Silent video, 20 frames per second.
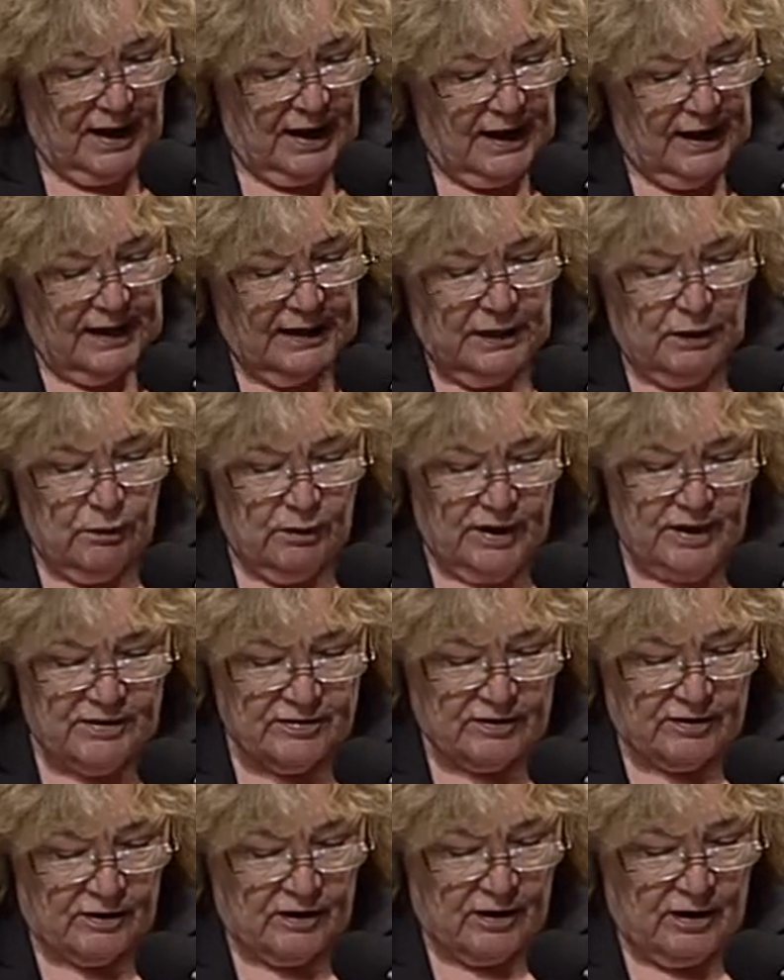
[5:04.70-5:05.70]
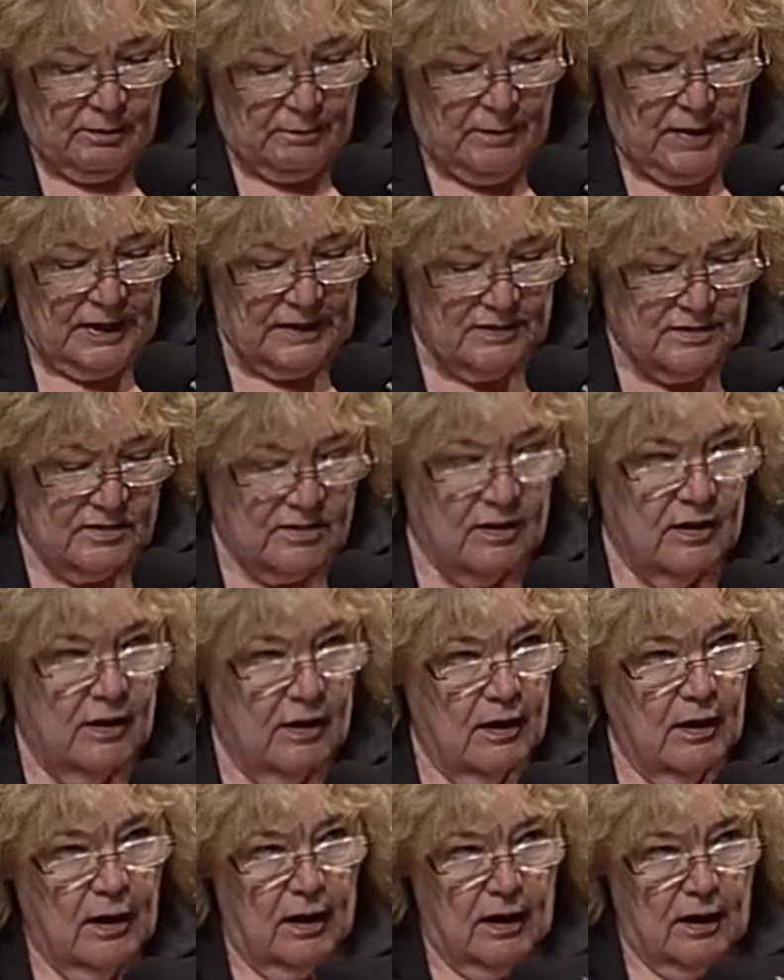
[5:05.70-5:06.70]
any reason commits
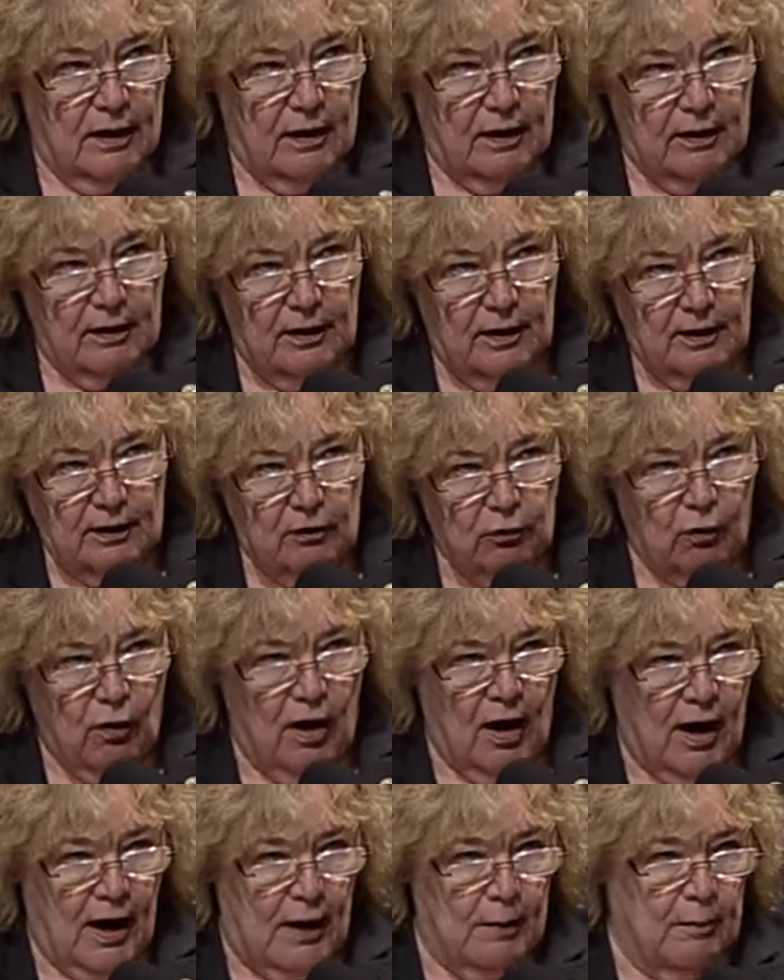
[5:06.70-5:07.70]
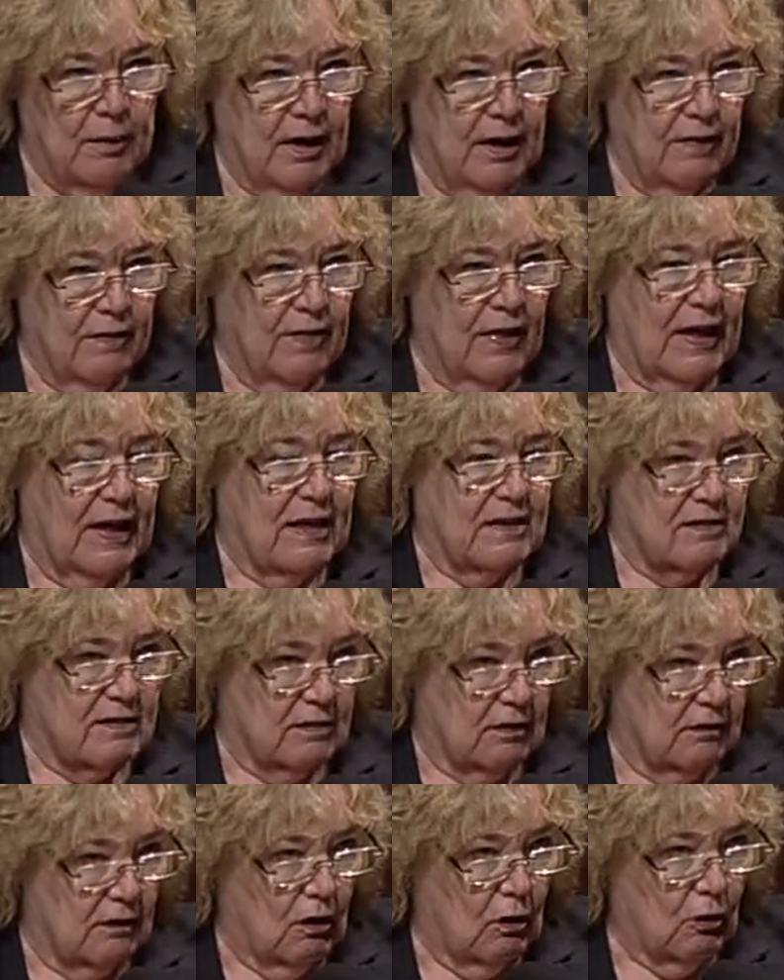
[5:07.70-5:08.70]
a crime, that it's the
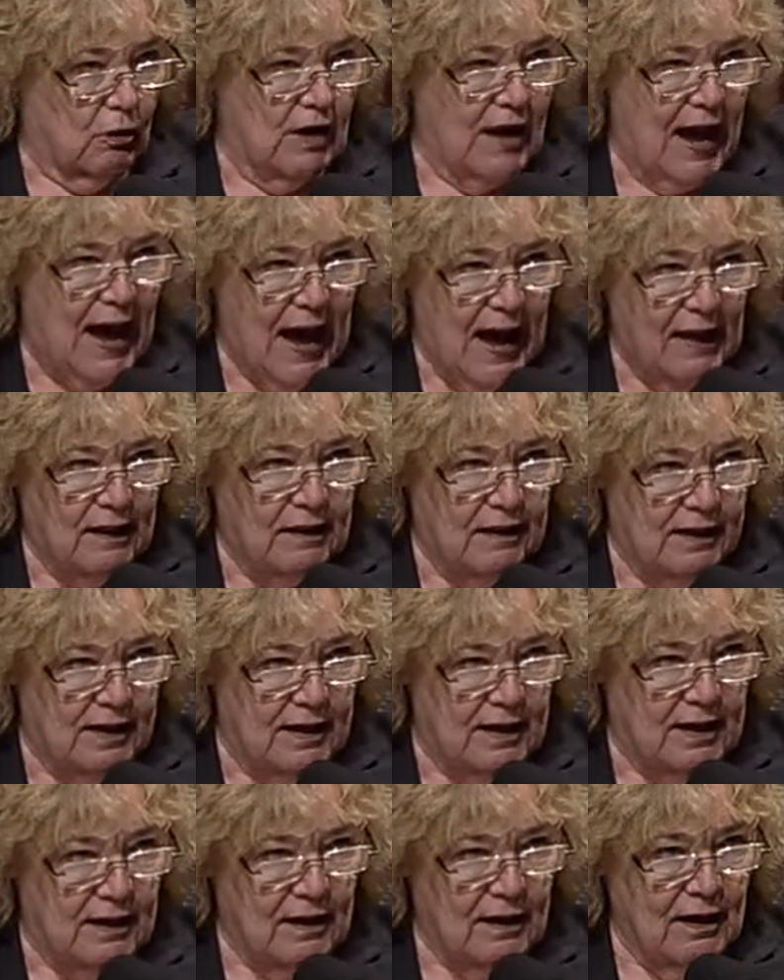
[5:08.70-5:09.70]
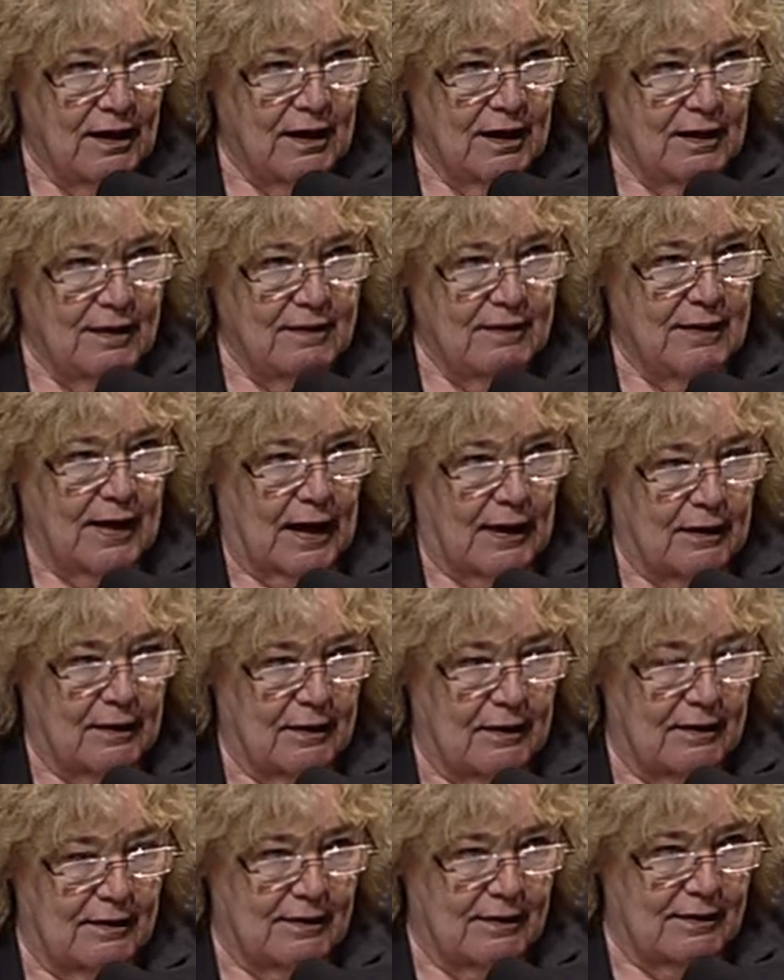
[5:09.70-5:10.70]
locality
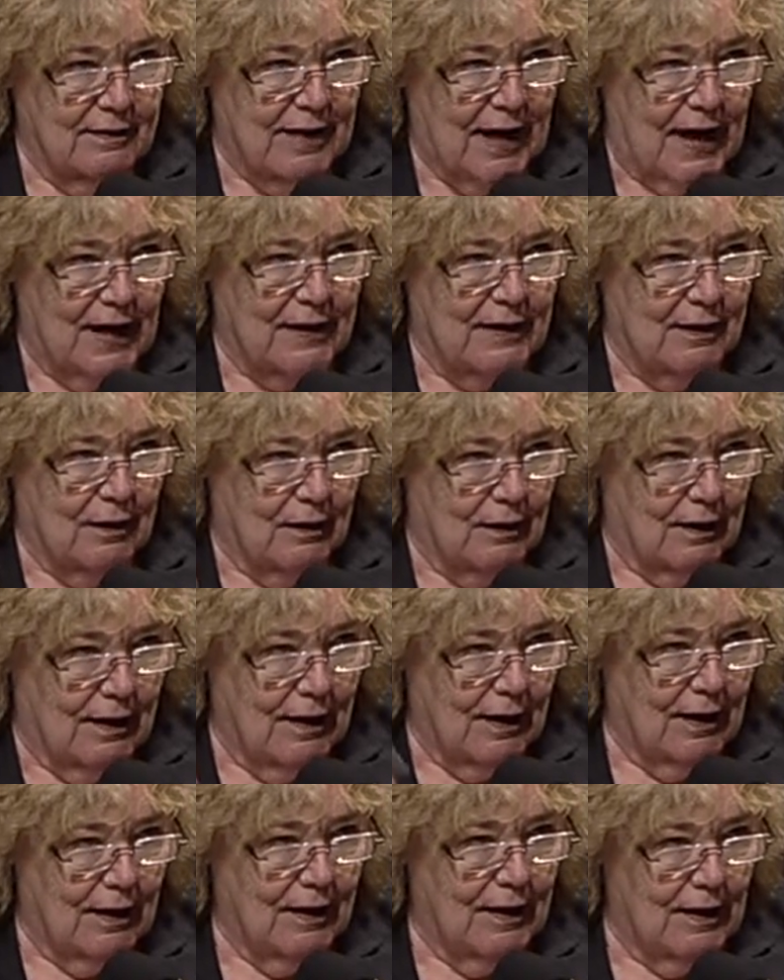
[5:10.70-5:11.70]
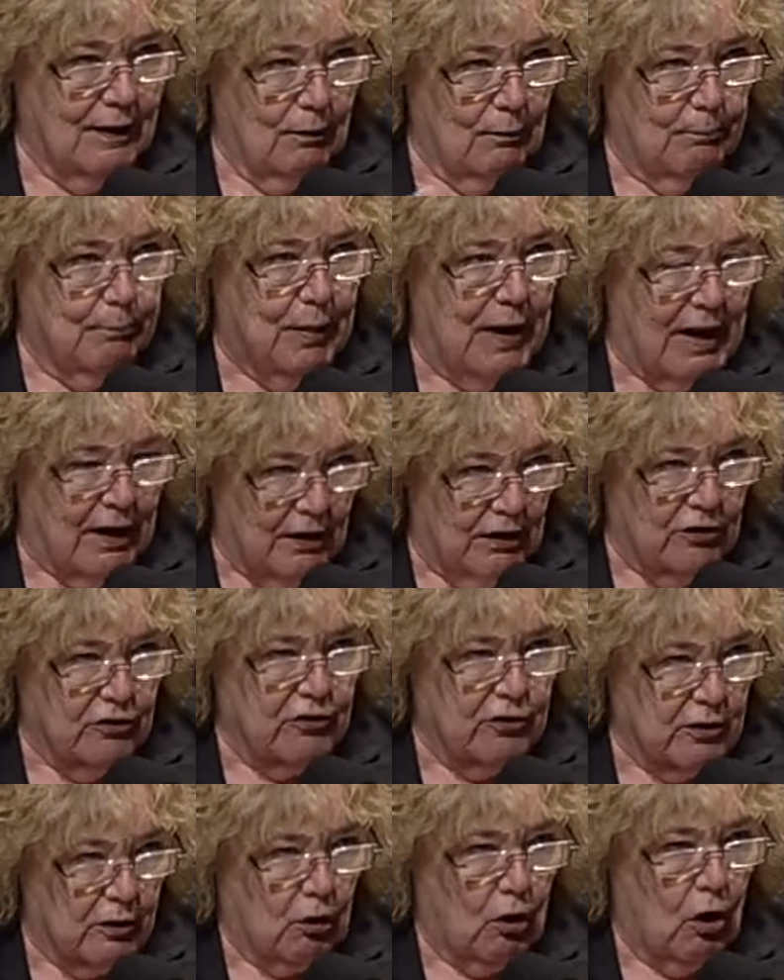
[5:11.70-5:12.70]
that bears
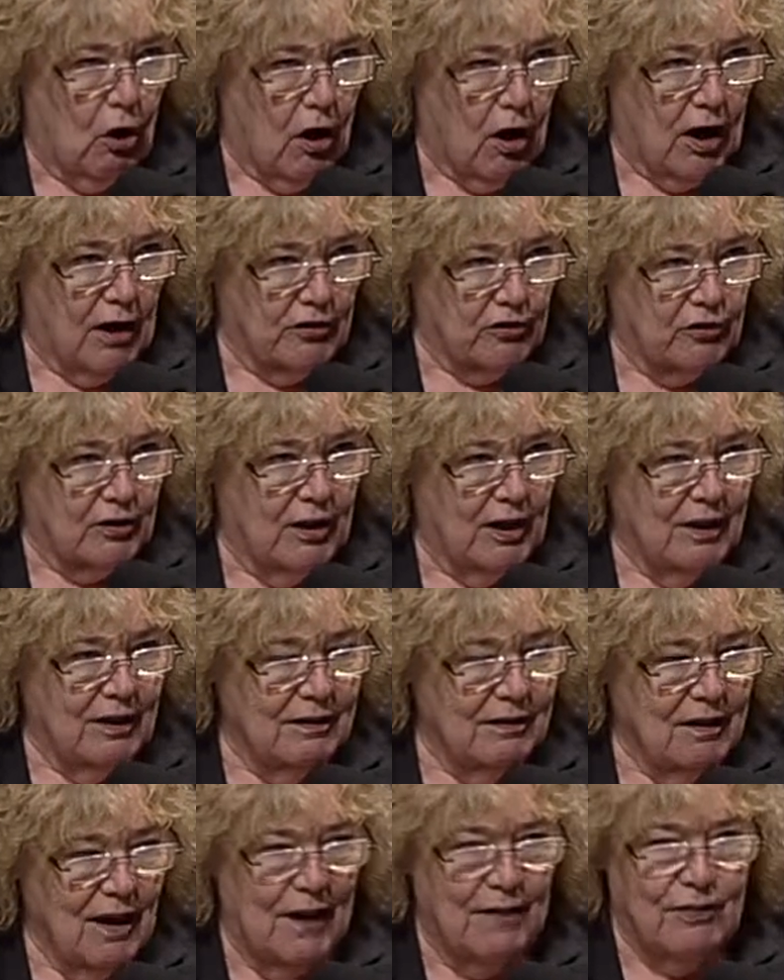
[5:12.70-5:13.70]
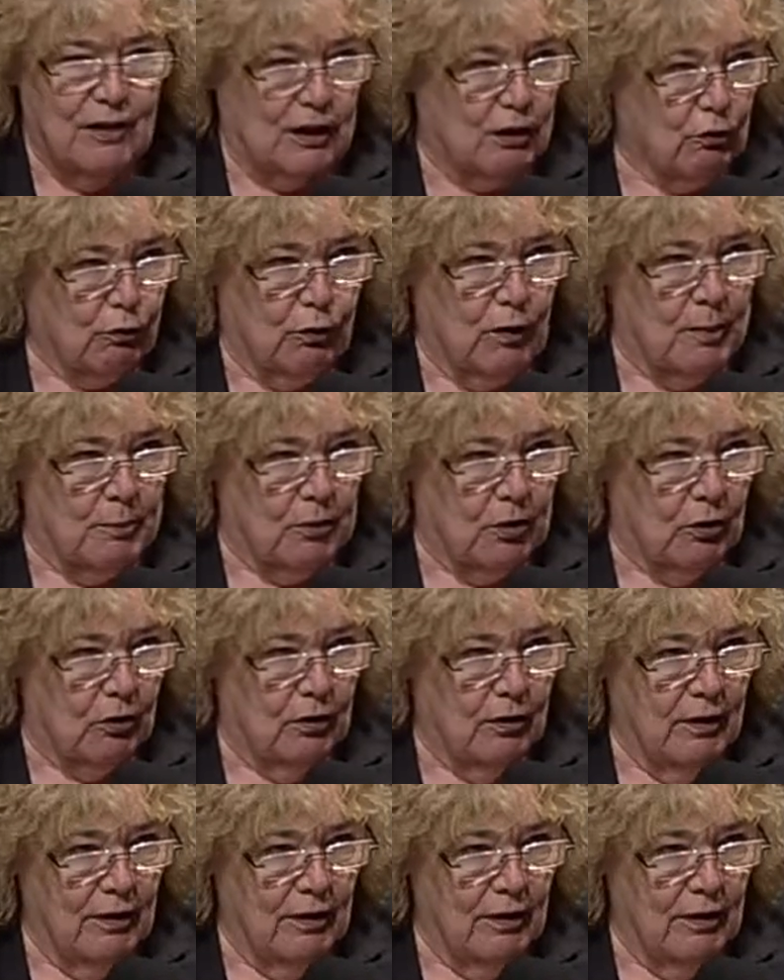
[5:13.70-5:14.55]
the cost, not the criminal.